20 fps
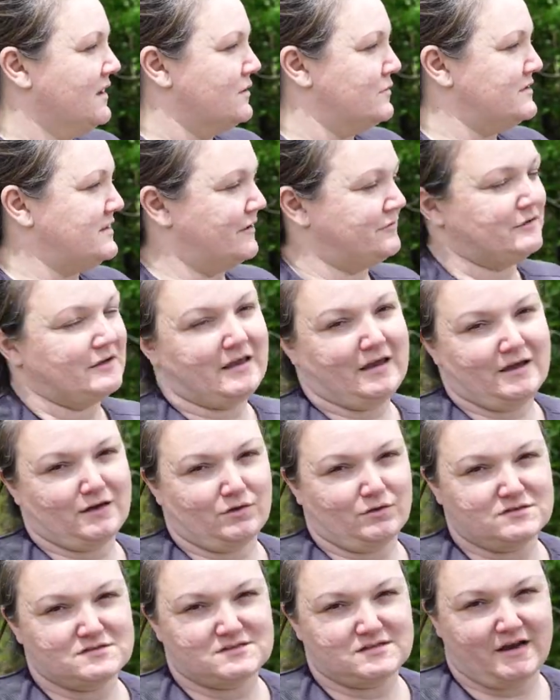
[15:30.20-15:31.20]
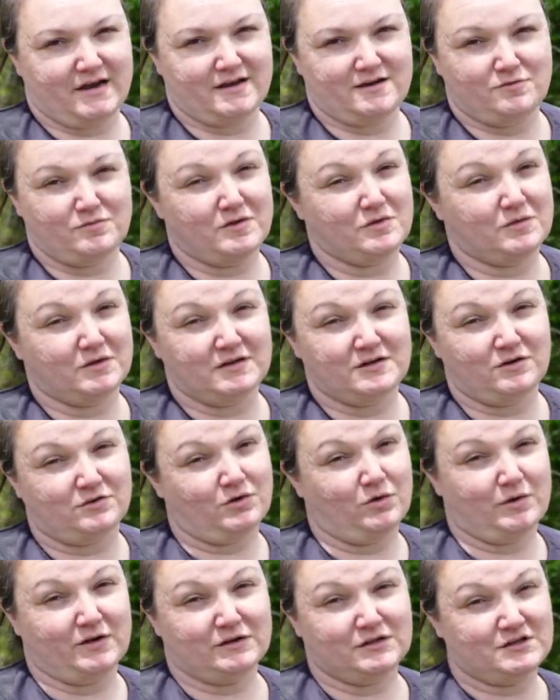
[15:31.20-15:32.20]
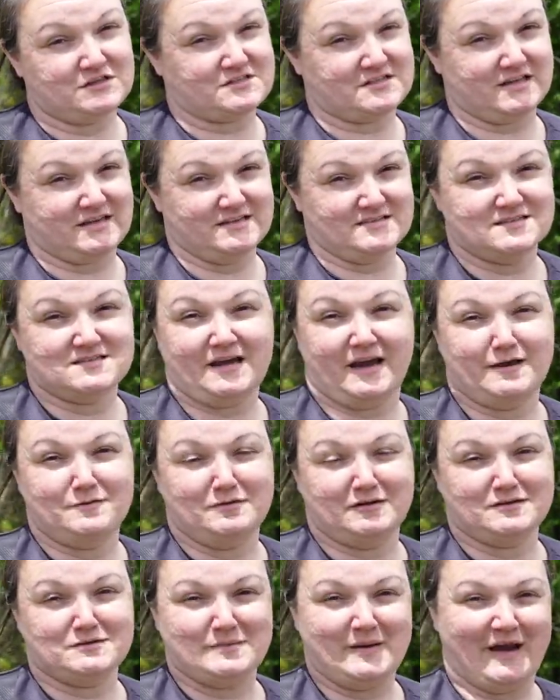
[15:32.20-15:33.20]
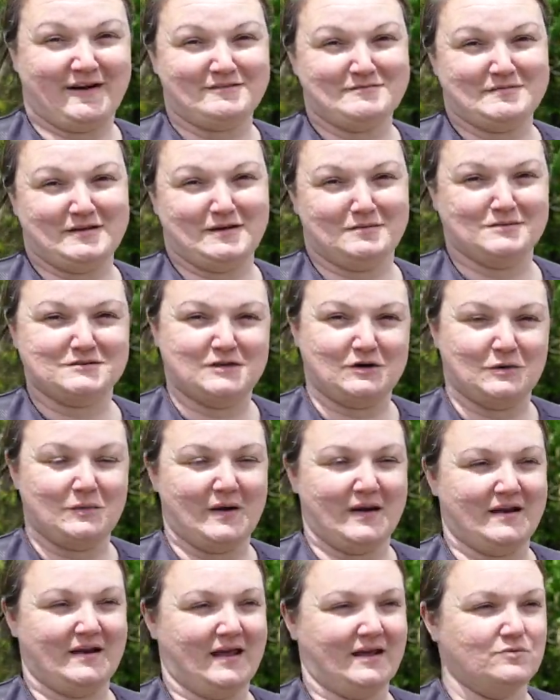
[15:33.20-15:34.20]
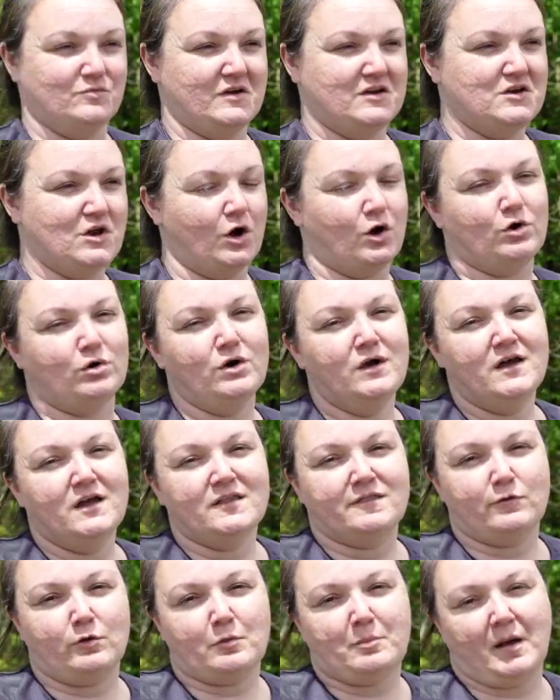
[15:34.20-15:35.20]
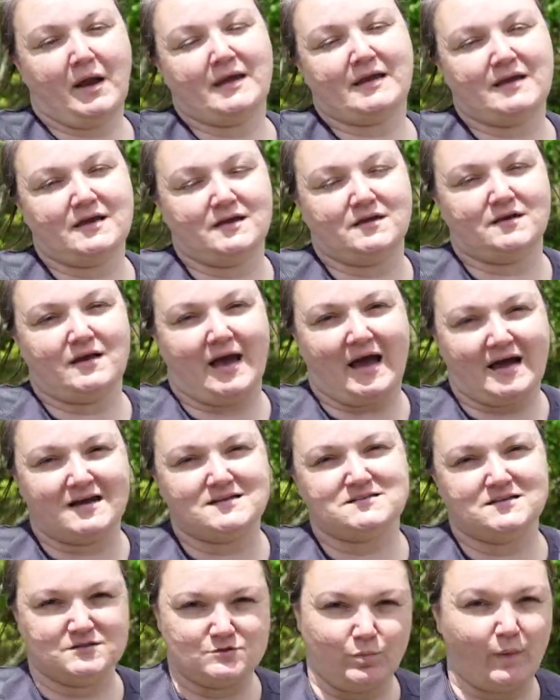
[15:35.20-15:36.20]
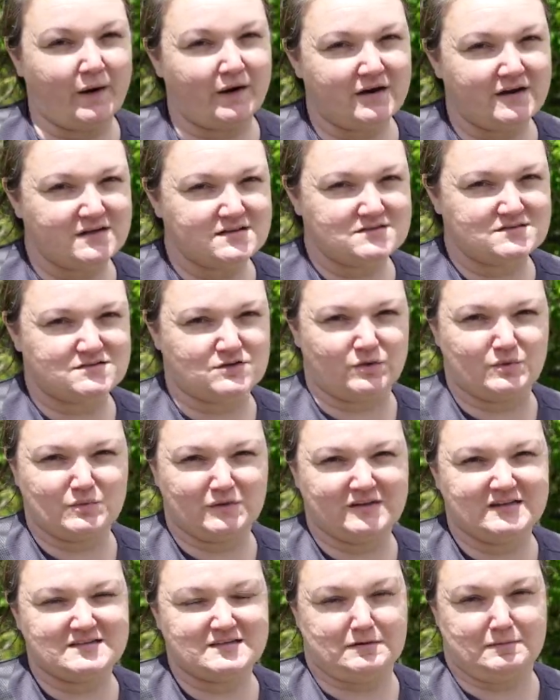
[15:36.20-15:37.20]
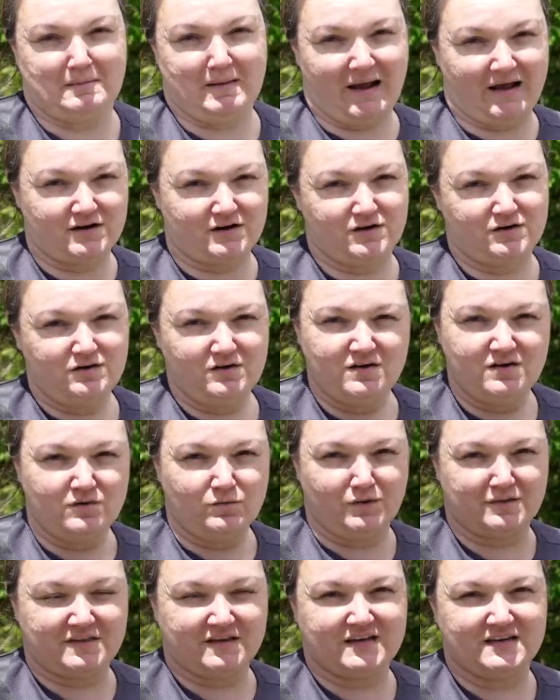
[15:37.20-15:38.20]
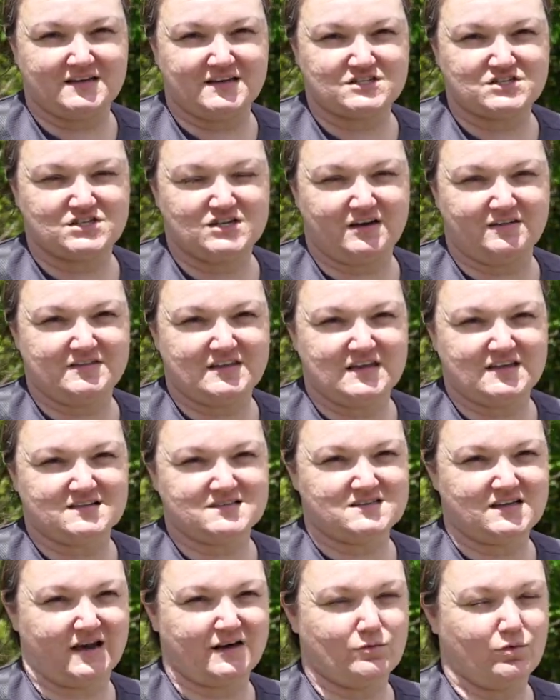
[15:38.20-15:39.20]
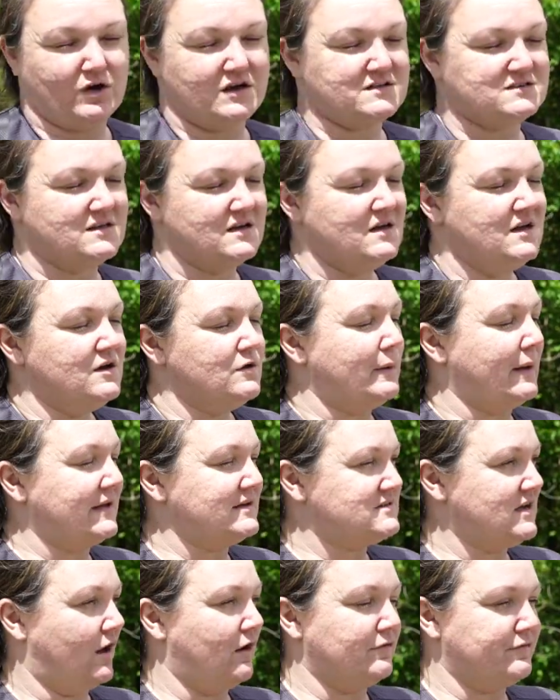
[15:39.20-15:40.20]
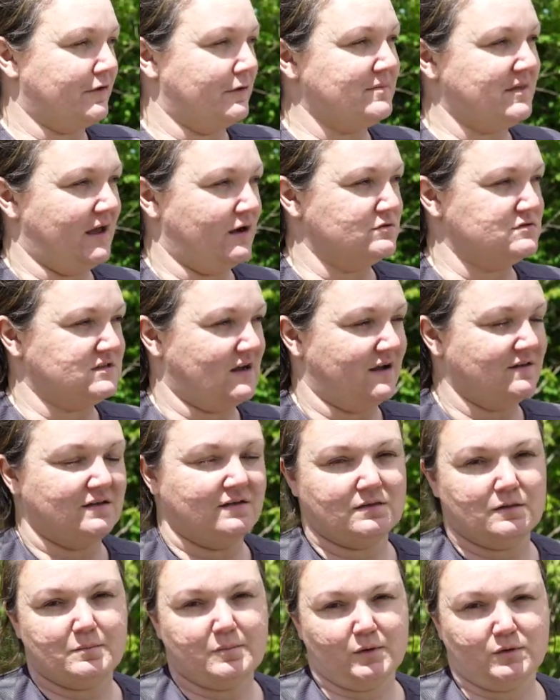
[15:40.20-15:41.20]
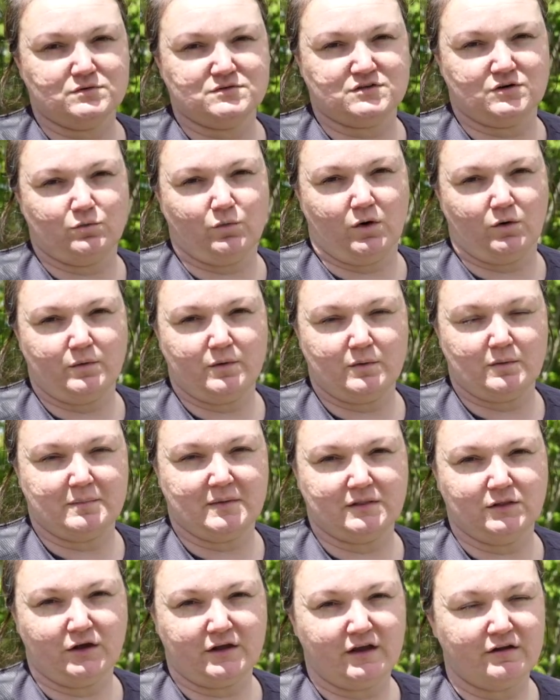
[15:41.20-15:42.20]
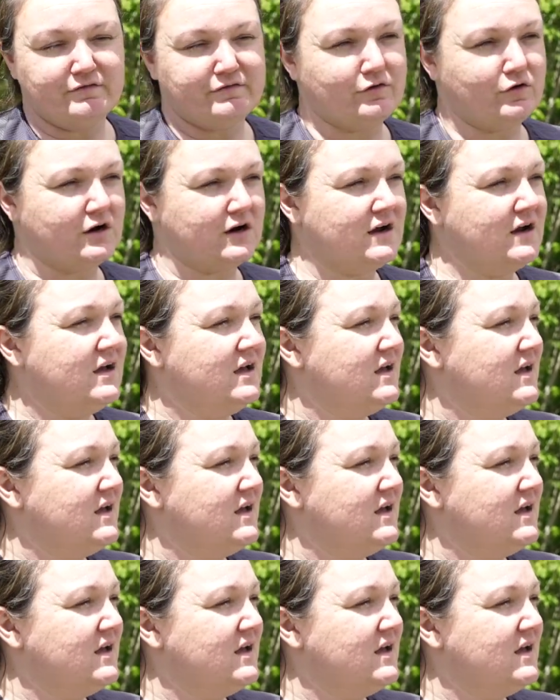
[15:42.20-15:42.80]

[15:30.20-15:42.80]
we definitely can't go inside. And we really don't know what it looks like inside because we haven't been able to go in. And we know they were buying it as is where is, so it really didn't matter what the condition of the inside was. Right. We can tell from the outside that the bones are what we would be looking for.